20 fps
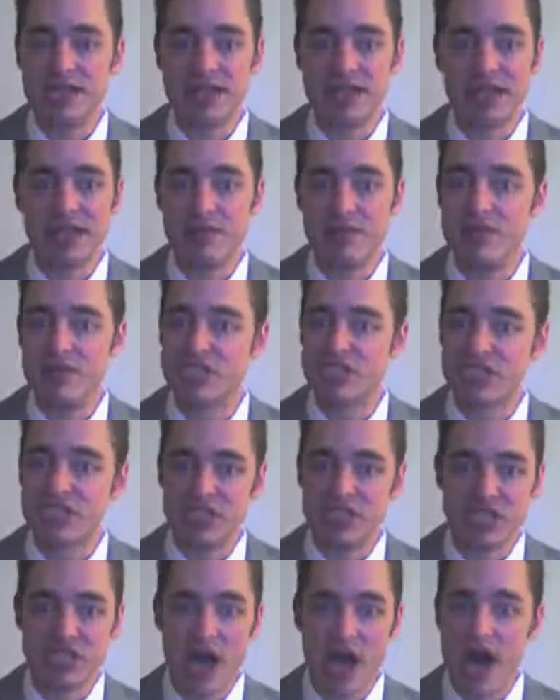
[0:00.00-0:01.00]
and he was
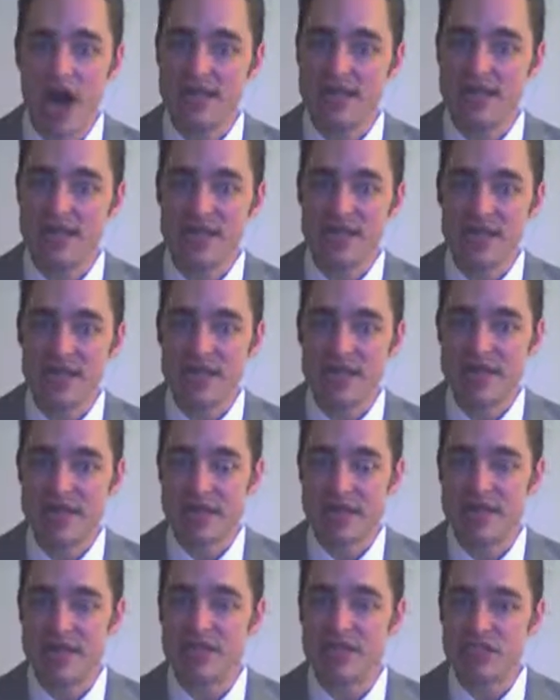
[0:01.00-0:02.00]
not
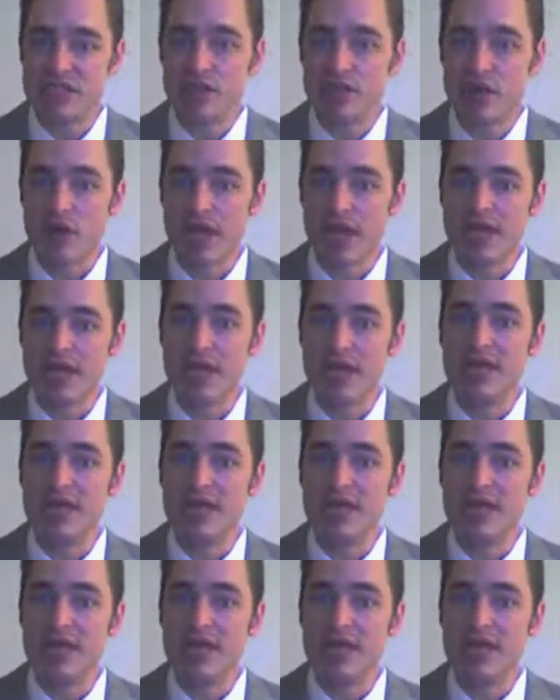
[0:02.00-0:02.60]
thinking straight.